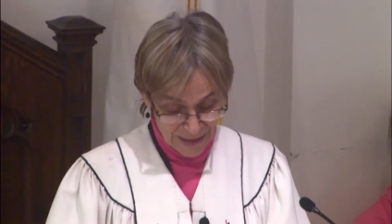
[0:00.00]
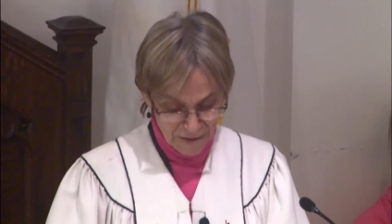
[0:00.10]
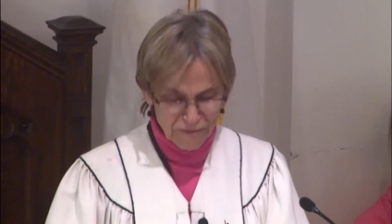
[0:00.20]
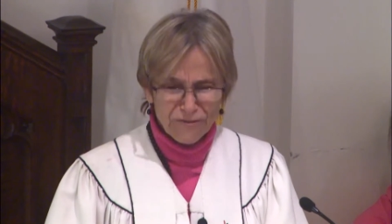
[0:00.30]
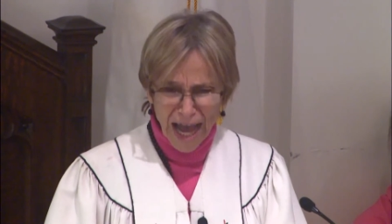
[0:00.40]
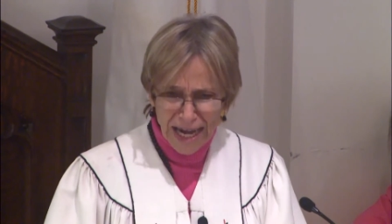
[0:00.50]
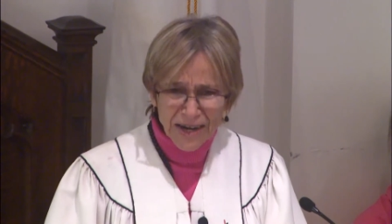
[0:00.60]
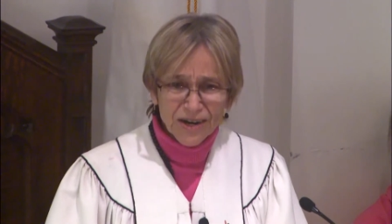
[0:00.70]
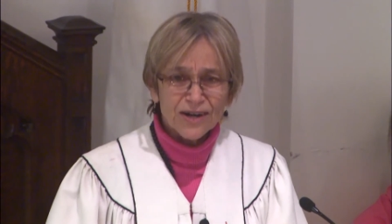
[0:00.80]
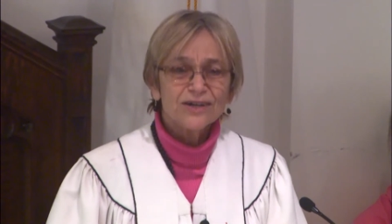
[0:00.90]
A
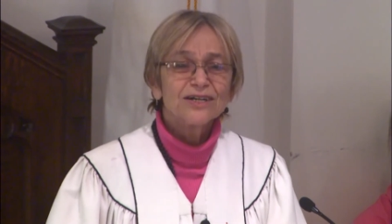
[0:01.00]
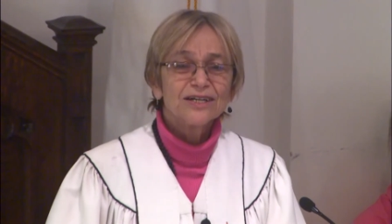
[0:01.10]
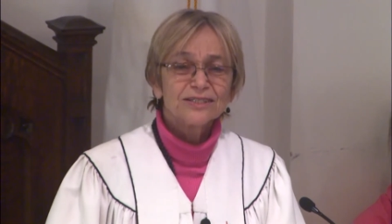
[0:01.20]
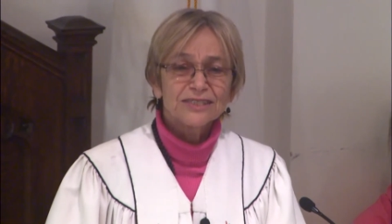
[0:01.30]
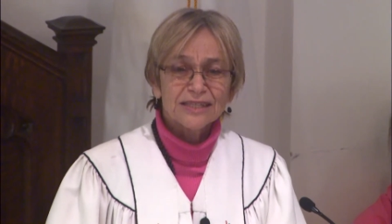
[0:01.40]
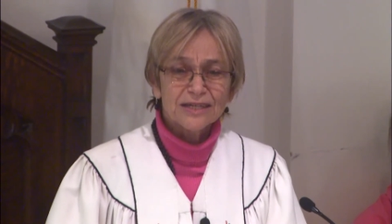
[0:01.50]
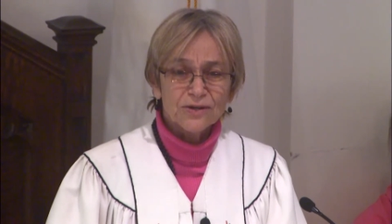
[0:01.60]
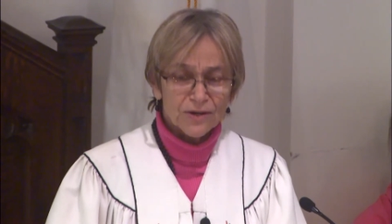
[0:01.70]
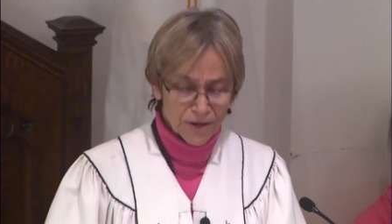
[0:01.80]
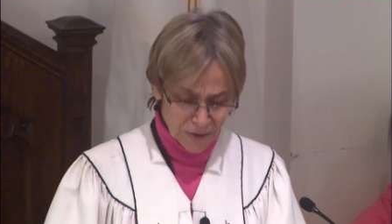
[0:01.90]
fire, said the
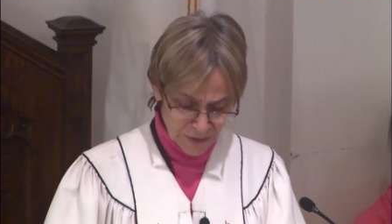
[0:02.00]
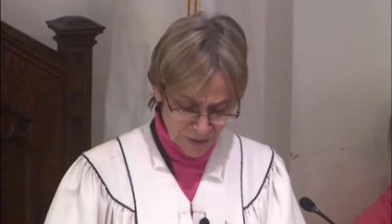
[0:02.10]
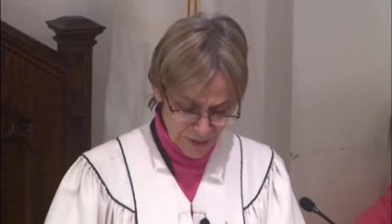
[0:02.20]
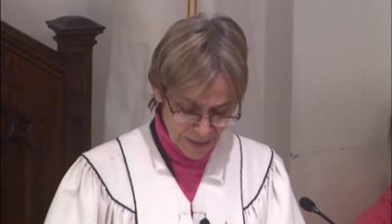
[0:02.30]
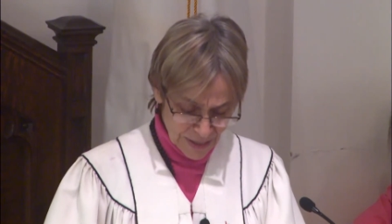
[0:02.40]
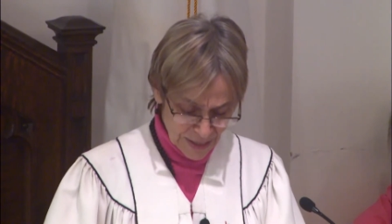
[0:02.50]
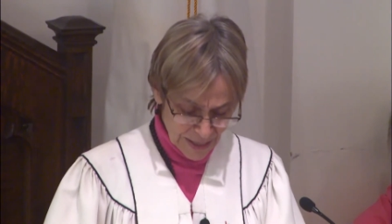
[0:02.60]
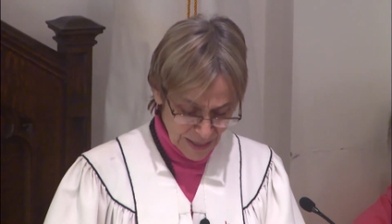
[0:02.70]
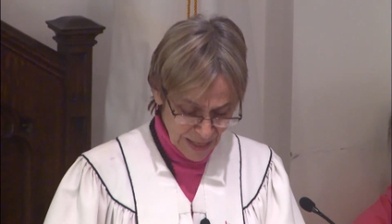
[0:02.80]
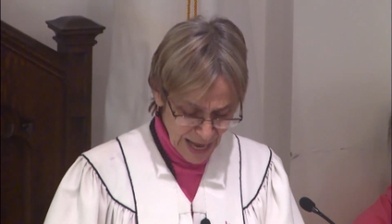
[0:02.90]
girl.
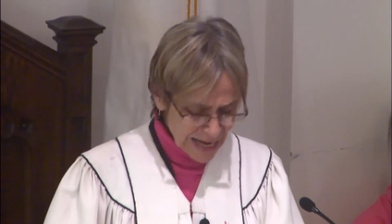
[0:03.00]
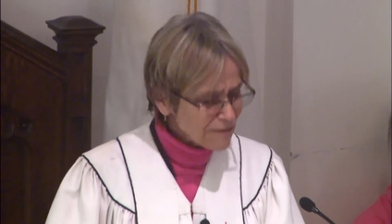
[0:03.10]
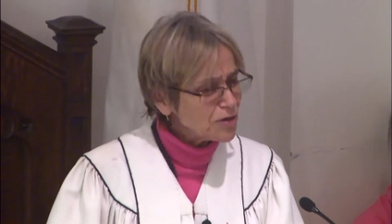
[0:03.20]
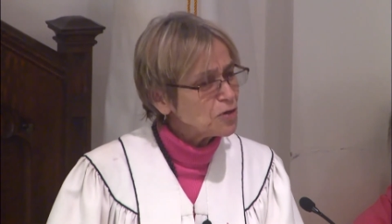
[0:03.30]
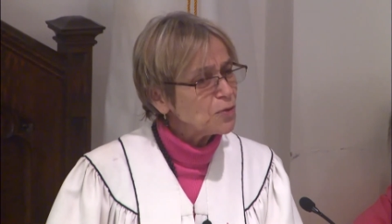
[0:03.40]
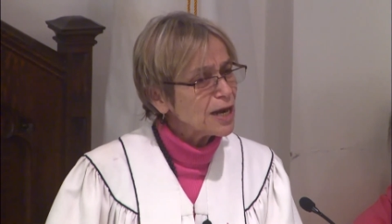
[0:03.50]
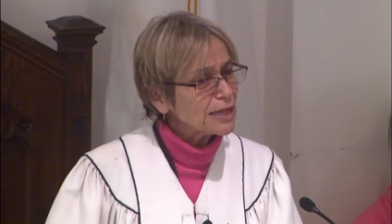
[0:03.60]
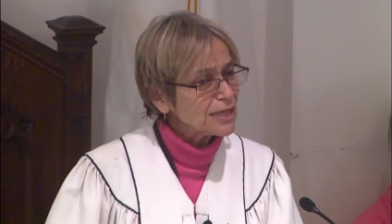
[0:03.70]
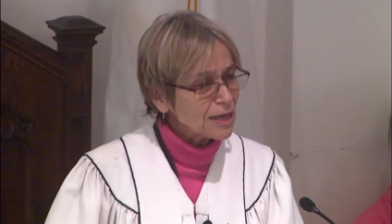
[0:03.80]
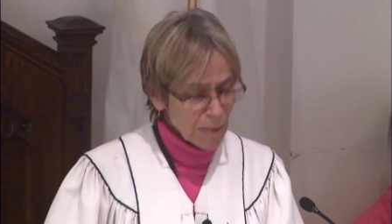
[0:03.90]
I never knew
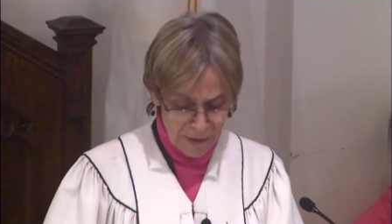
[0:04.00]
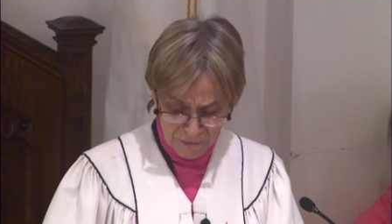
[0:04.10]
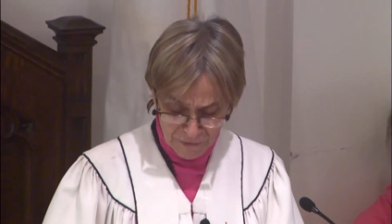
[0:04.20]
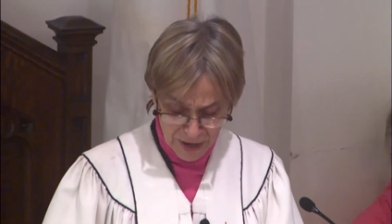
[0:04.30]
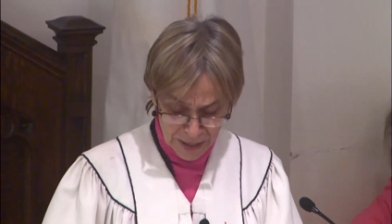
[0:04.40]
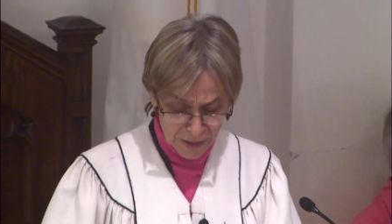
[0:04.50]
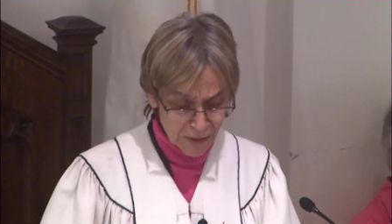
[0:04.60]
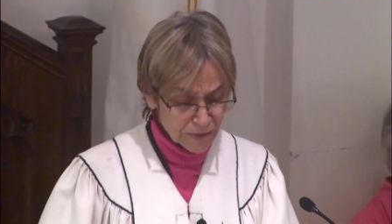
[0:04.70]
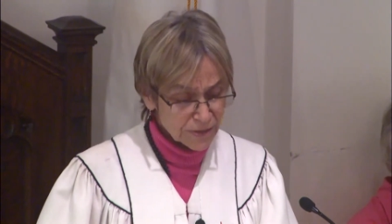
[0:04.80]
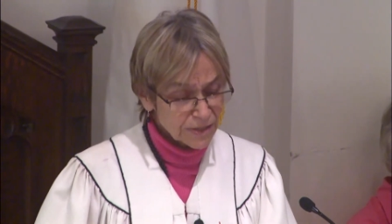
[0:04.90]
anything about a fire.
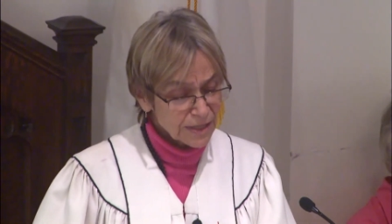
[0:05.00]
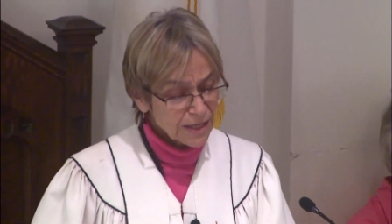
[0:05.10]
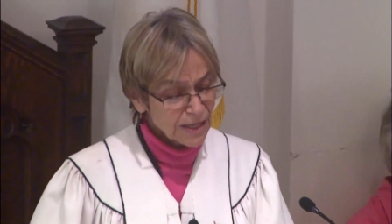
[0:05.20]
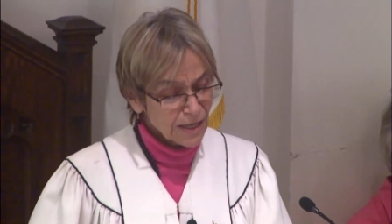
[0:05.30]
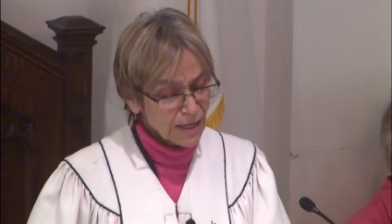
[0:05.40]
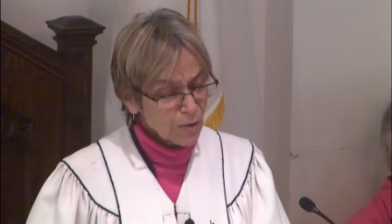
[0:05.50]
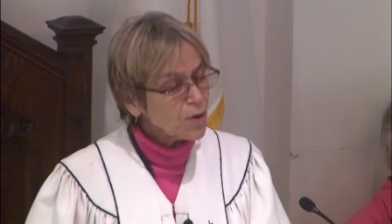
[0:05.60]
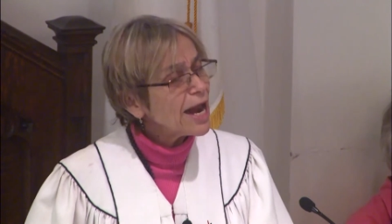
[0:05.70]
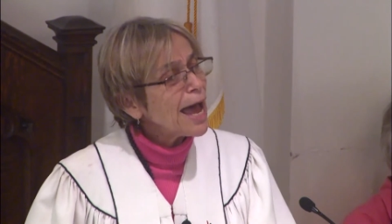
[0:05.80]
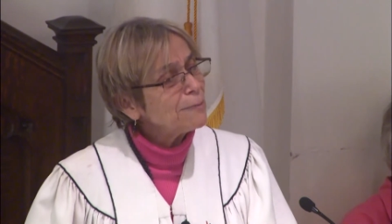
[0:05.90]

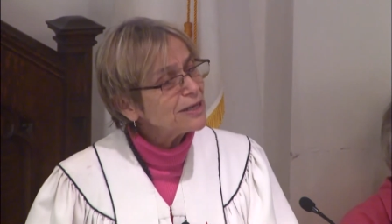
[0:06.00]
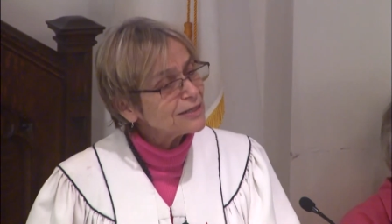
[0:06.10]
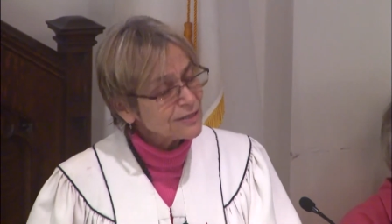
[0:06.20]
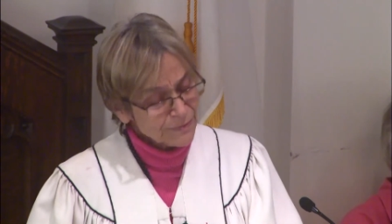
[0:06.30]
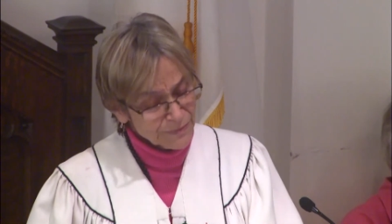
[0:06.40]
What happened?